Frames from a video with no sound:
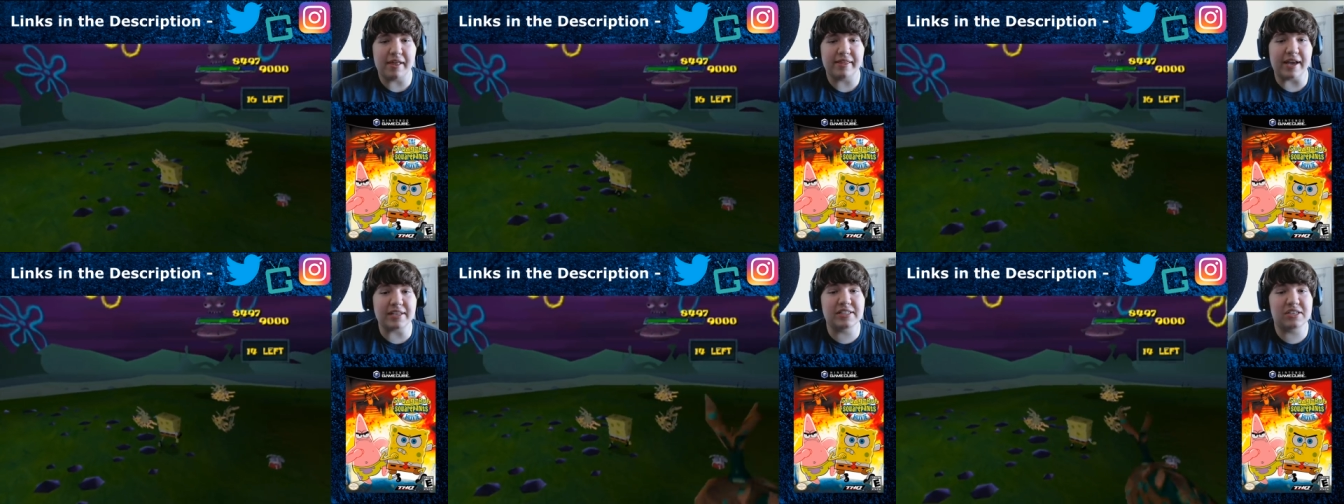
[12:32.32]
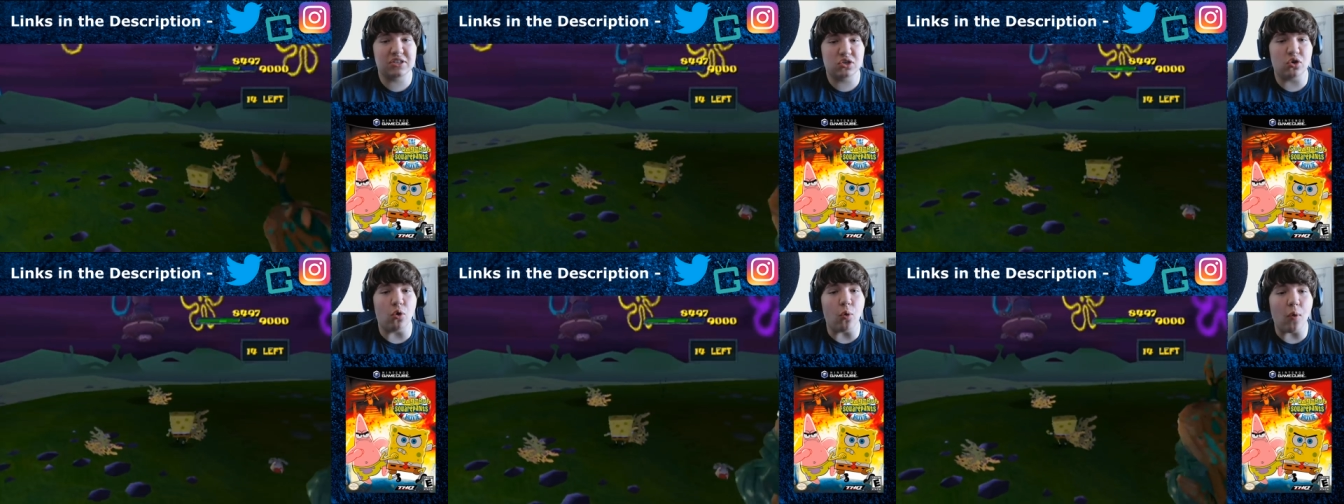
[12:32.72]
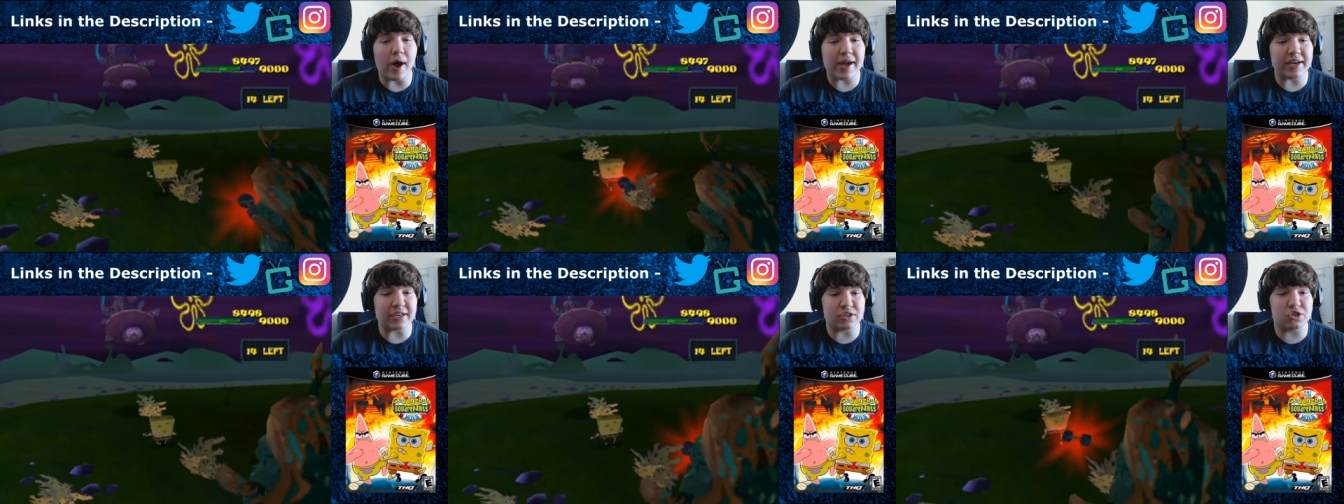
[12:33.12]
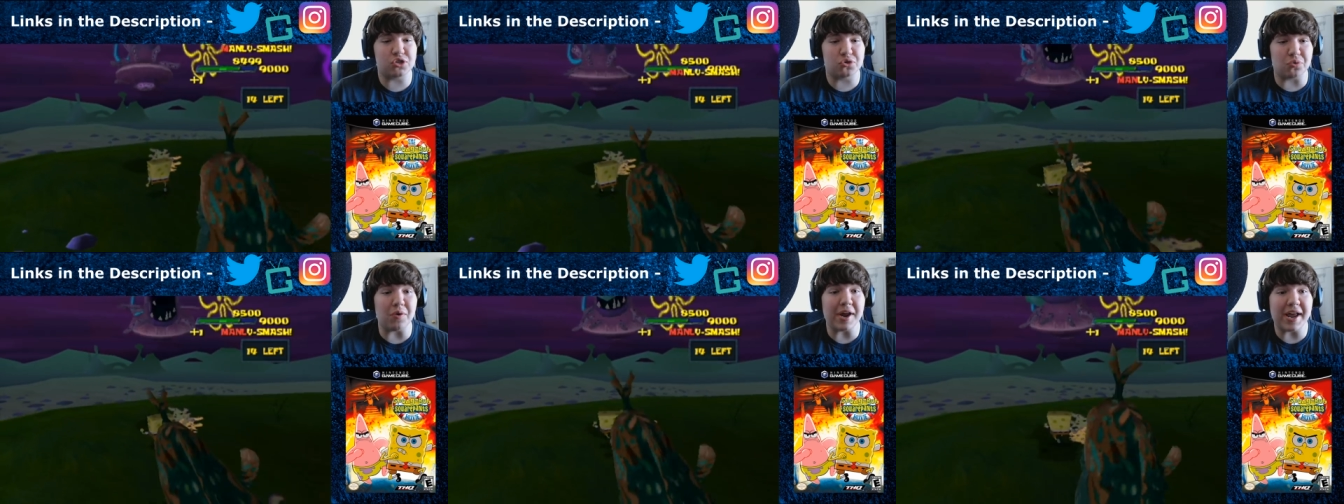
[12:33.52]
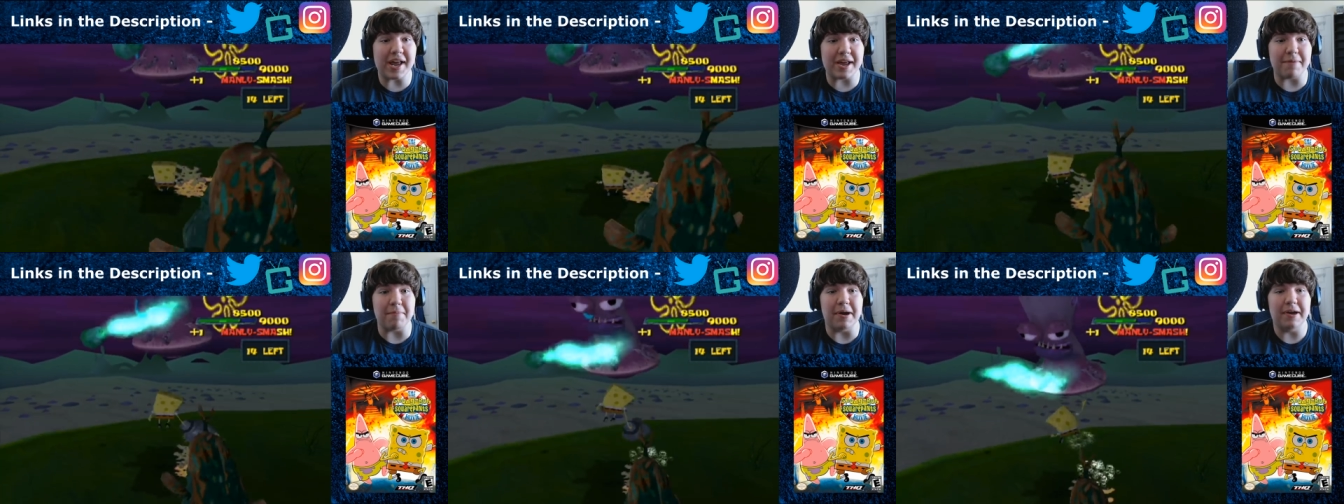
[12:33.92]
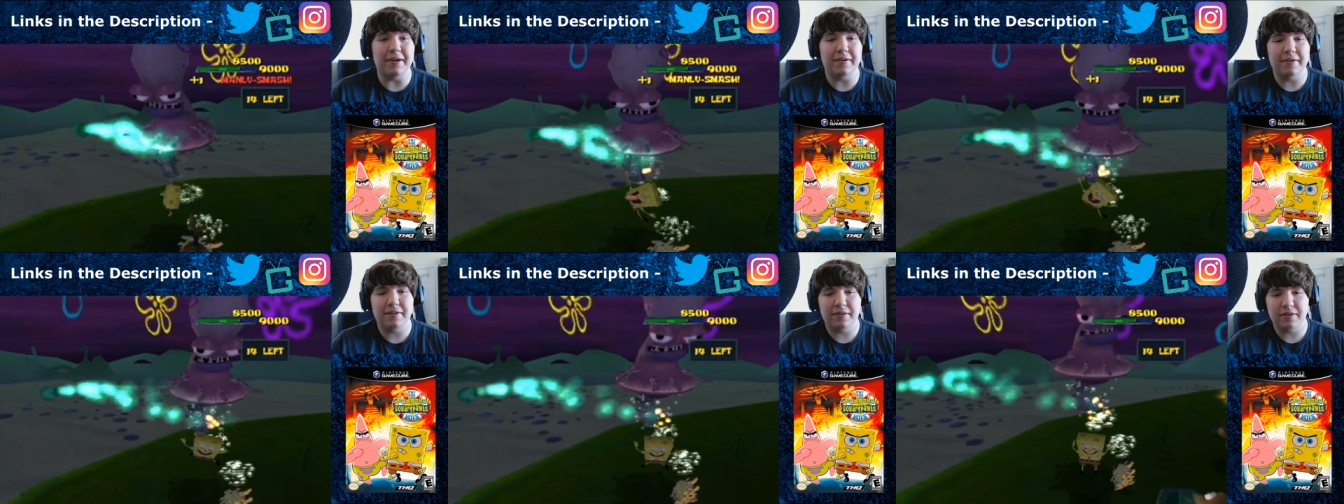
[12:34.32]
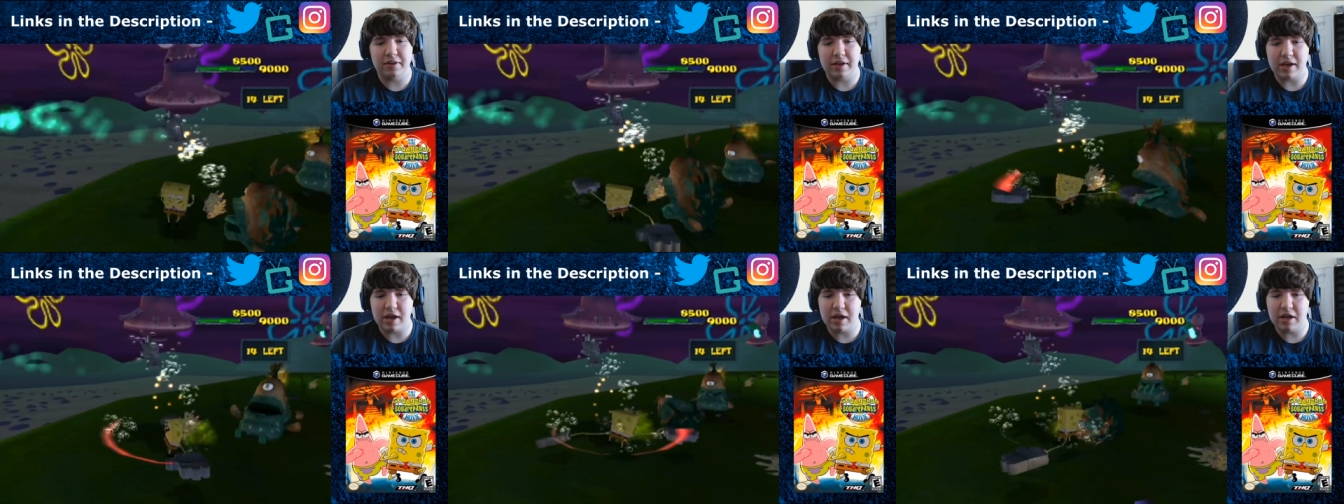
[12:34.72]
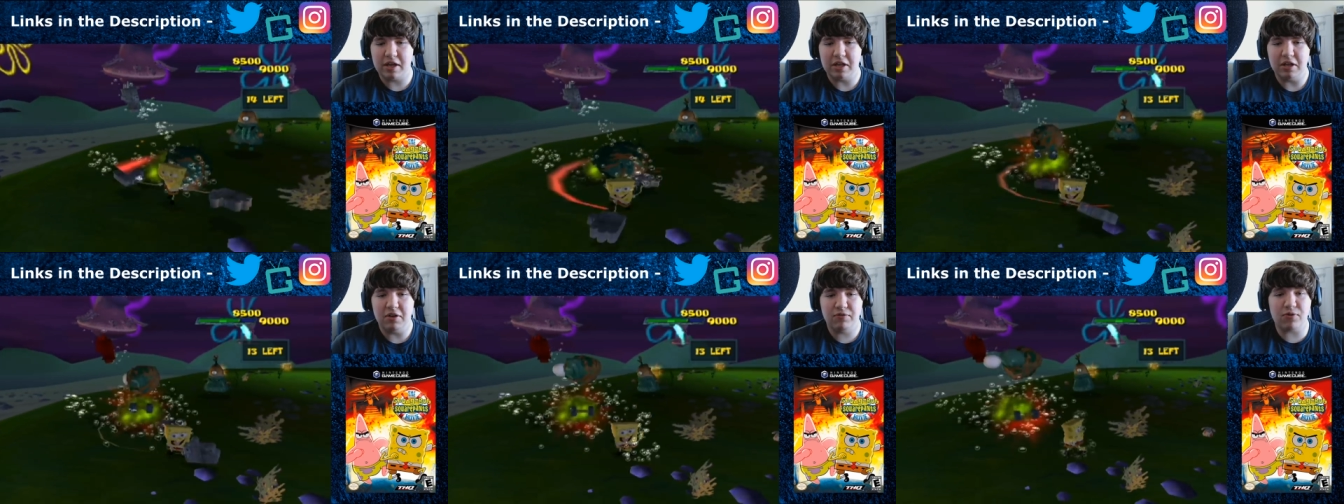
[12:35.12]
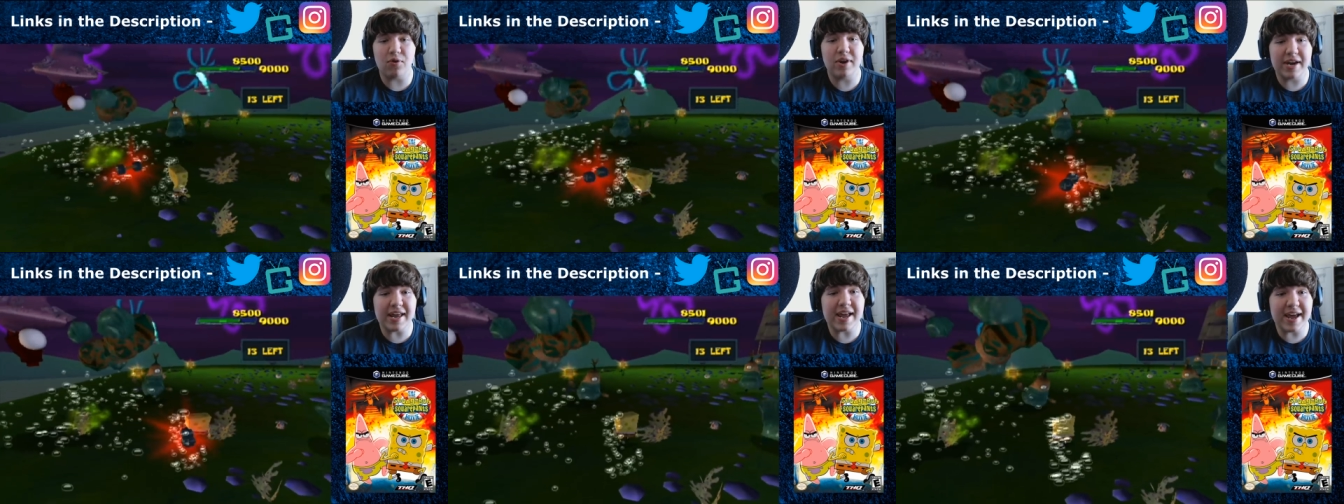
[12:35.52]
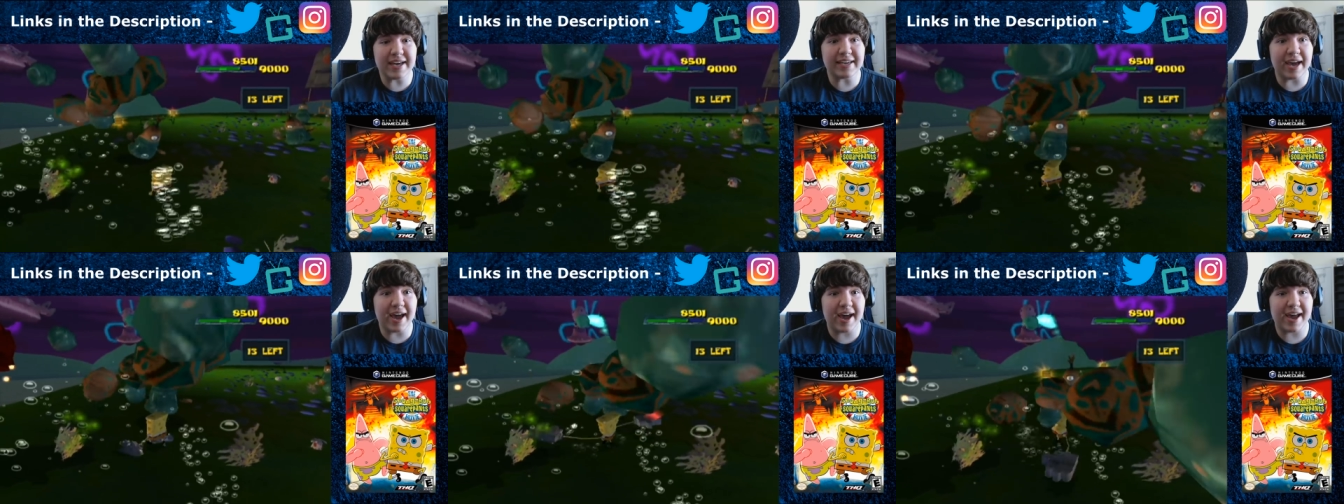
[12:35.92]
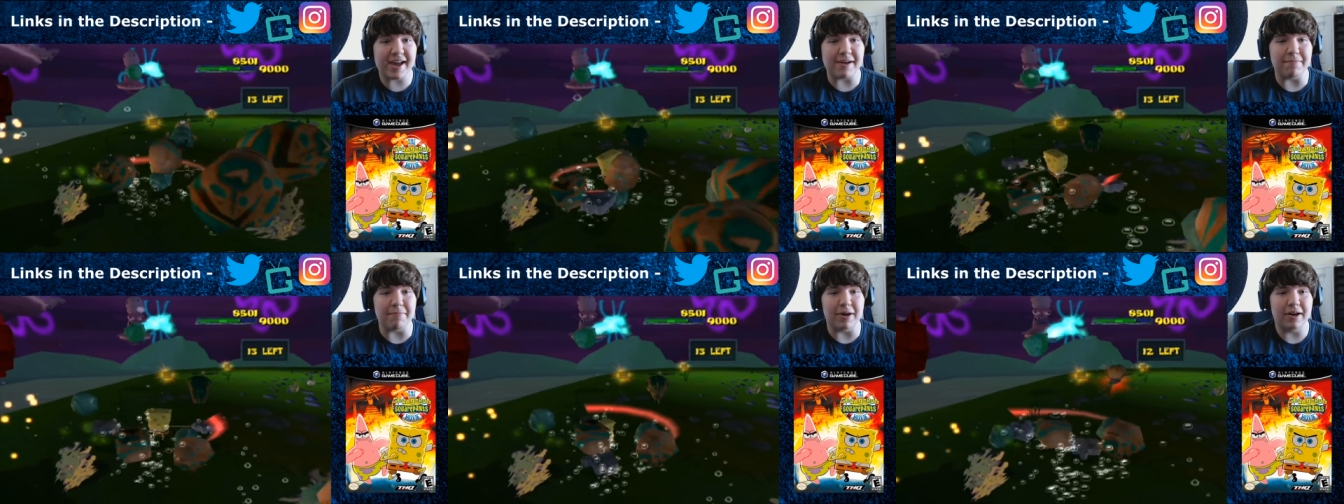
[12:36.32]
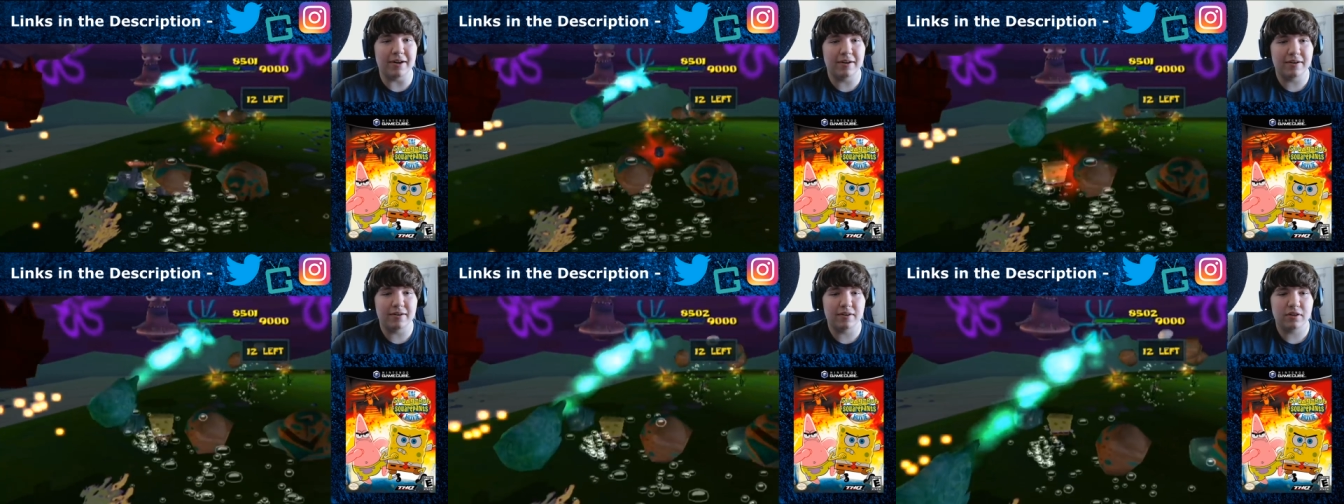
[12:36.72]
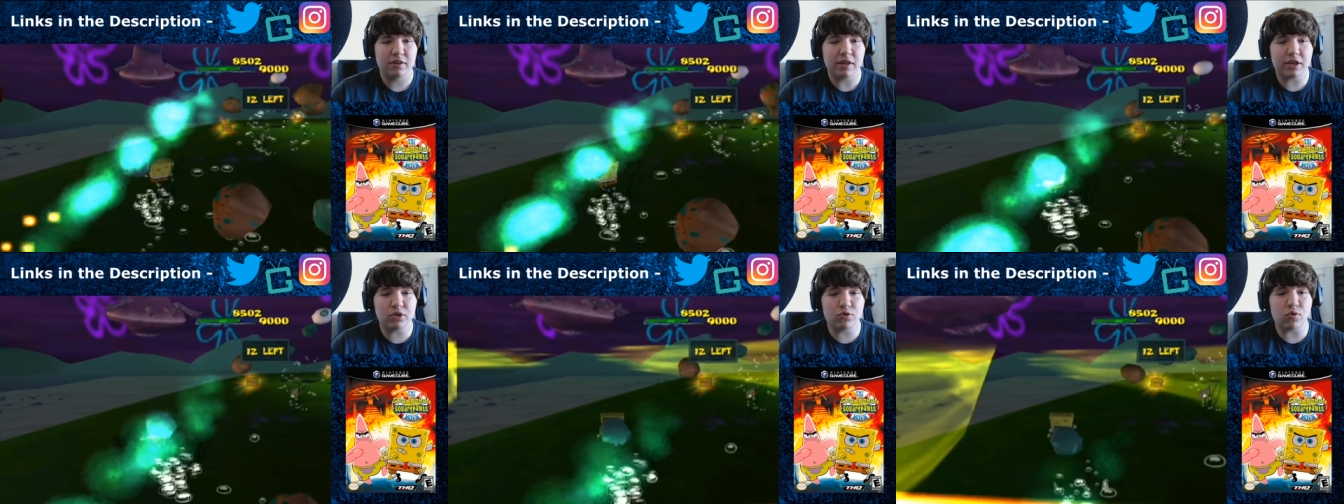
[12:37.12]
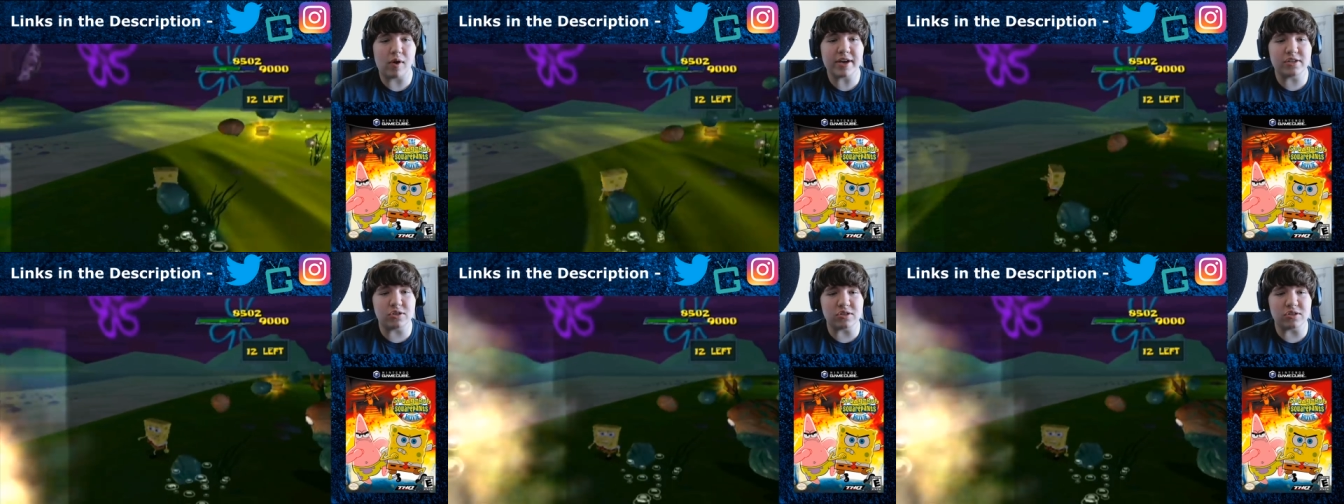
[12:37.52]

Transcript: That's quite extreme for an e-game. Like, Christ, you